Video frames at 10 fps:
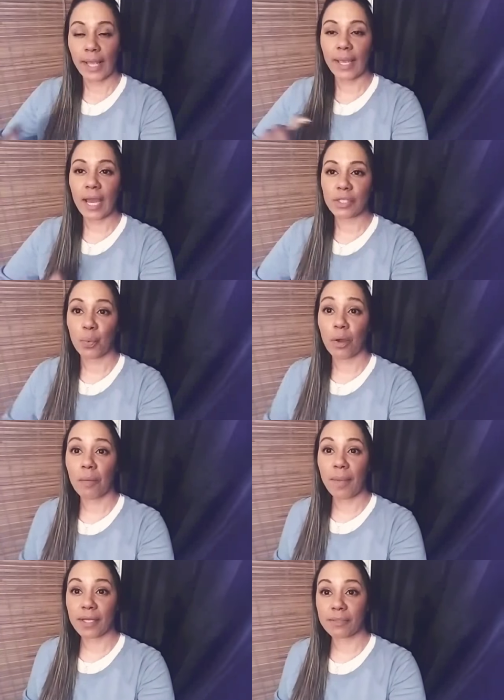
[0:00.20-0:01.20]
Hey guys,
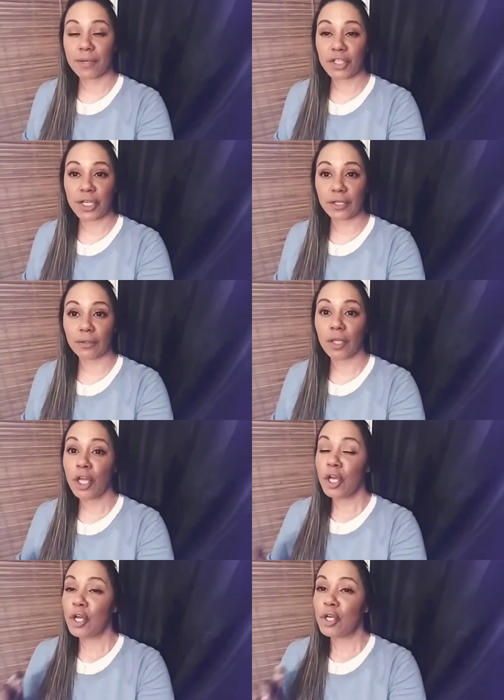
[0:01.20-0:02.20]
welcome back to my channel.
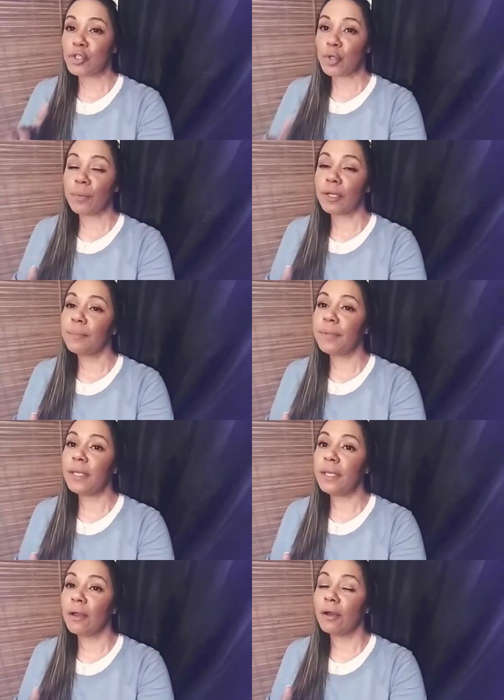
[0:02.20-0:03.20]
So I'm going to
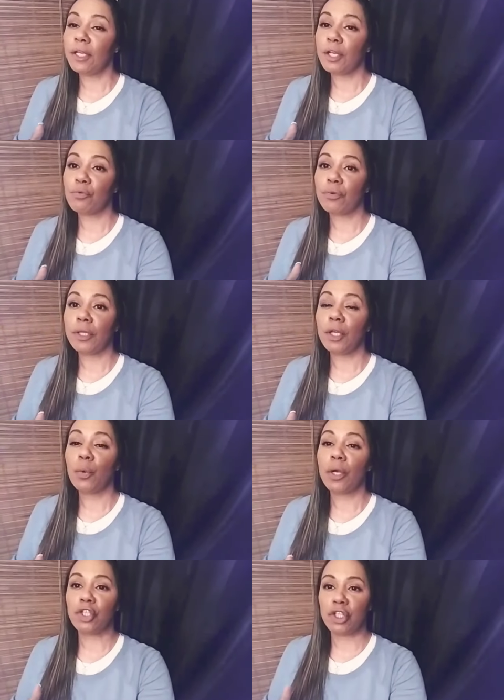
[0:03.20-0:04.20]
be on here really
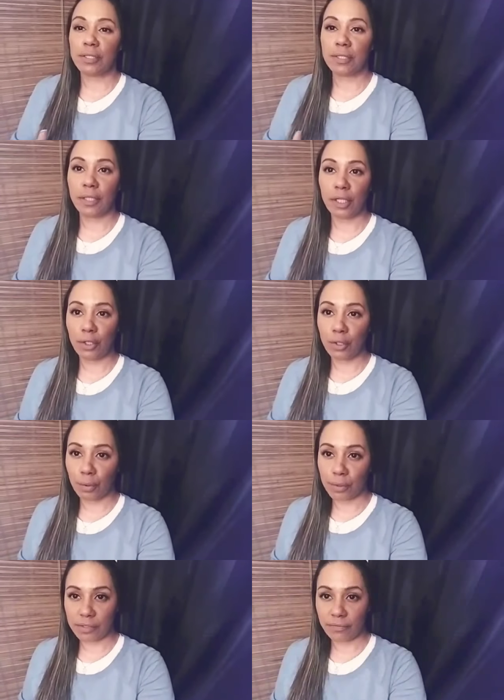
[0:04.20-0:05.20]
quick just to let you
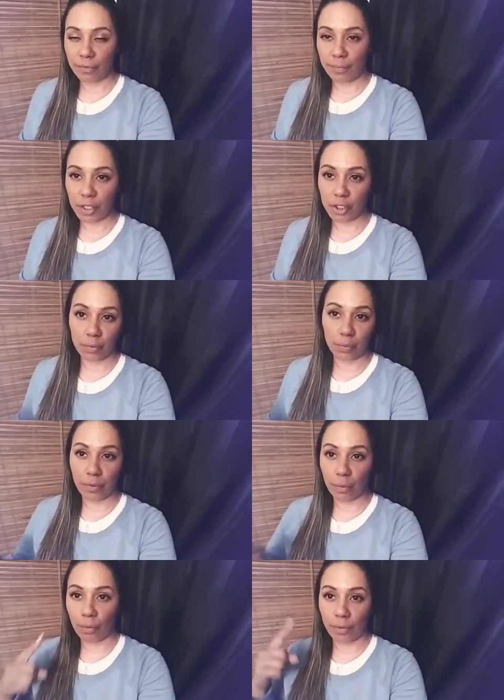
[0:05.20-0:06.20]
know this information
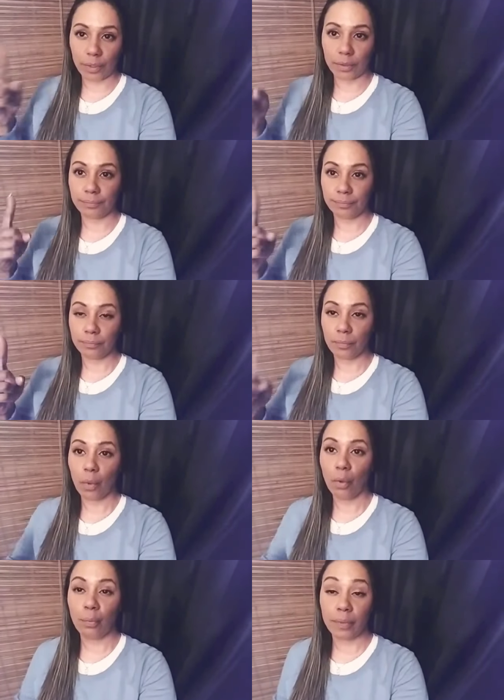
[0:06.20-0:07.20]
with all the
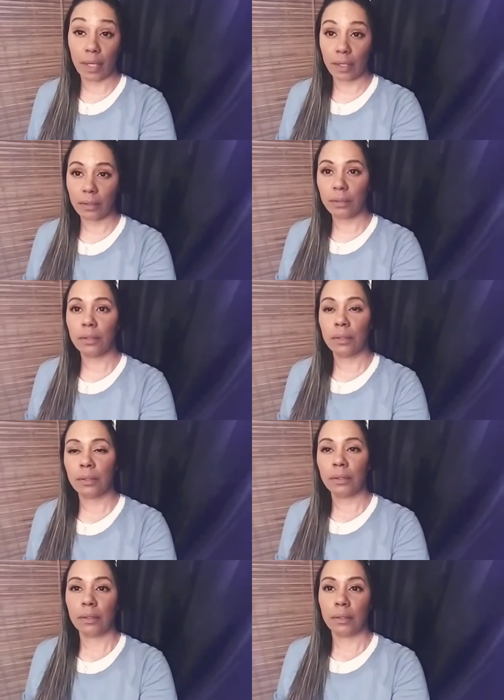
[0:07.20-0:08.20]
hoopla,
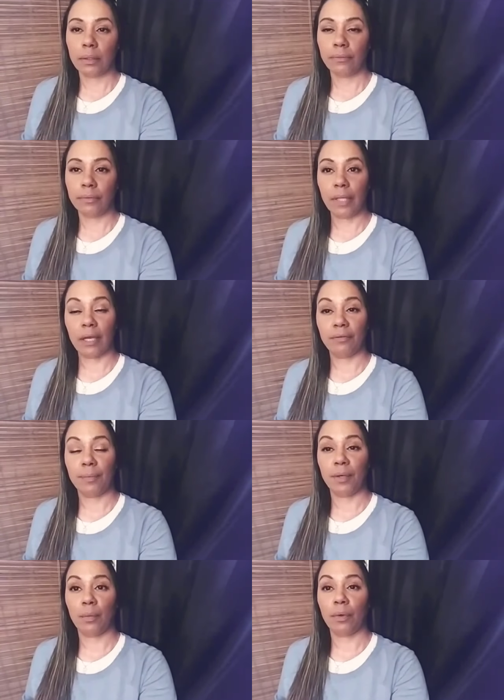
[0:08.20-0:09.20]
for lack of a
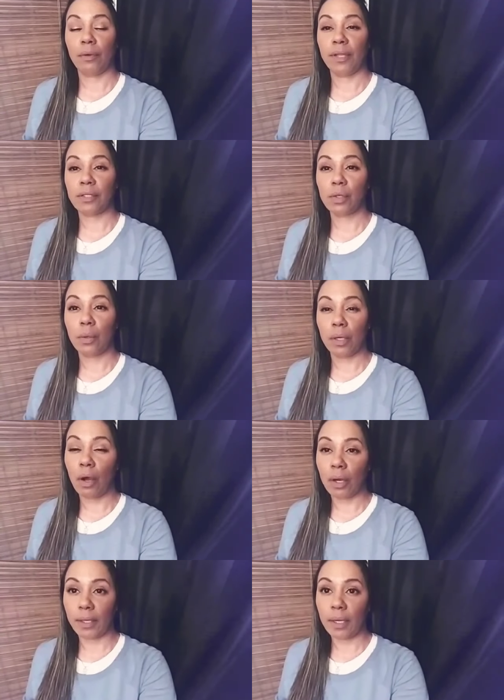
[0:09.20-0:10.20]
better word, that's going
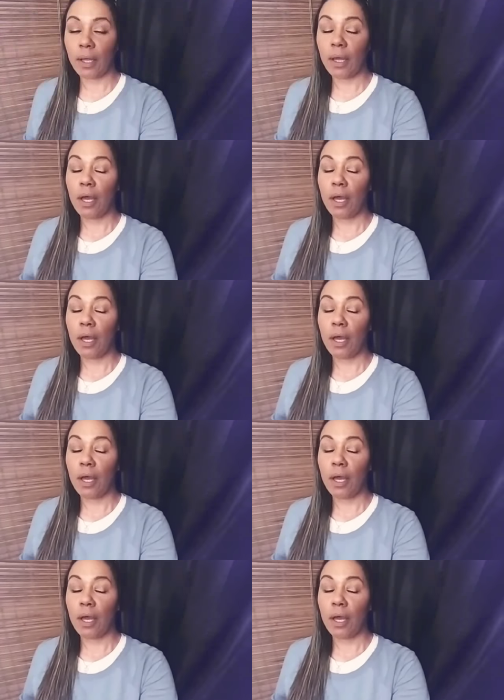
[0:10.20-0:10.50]
on.